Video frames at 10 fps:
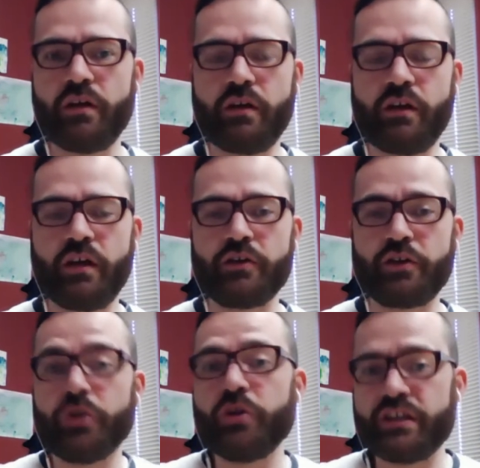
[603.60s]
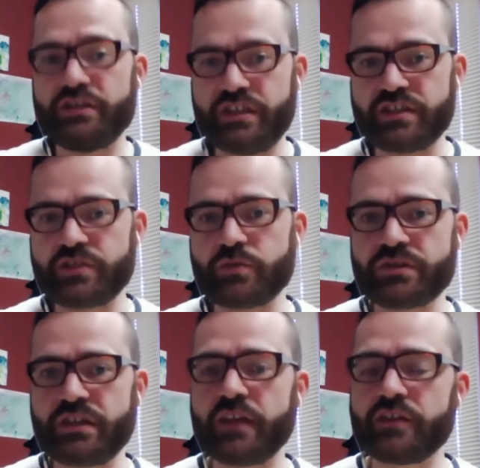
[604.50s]
including Jesus. We're
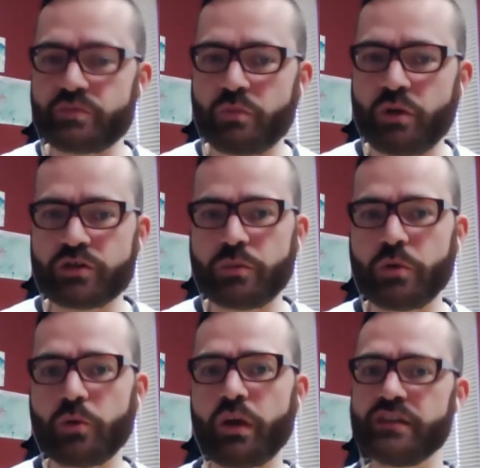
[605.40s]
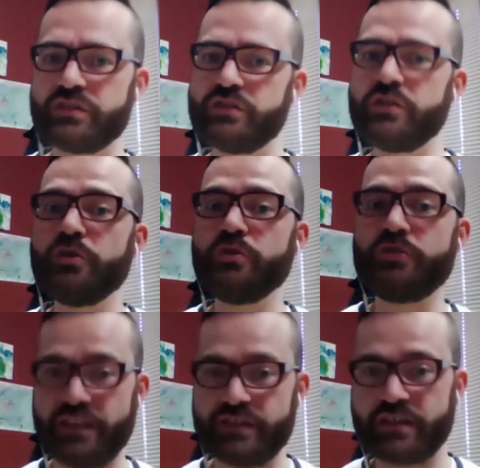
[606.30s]
saying there's multiple ways to
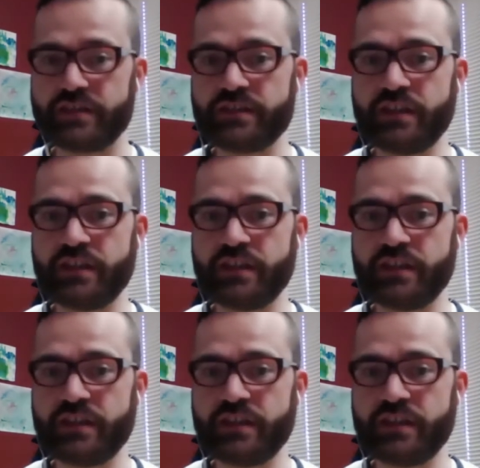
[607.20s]
Jesus.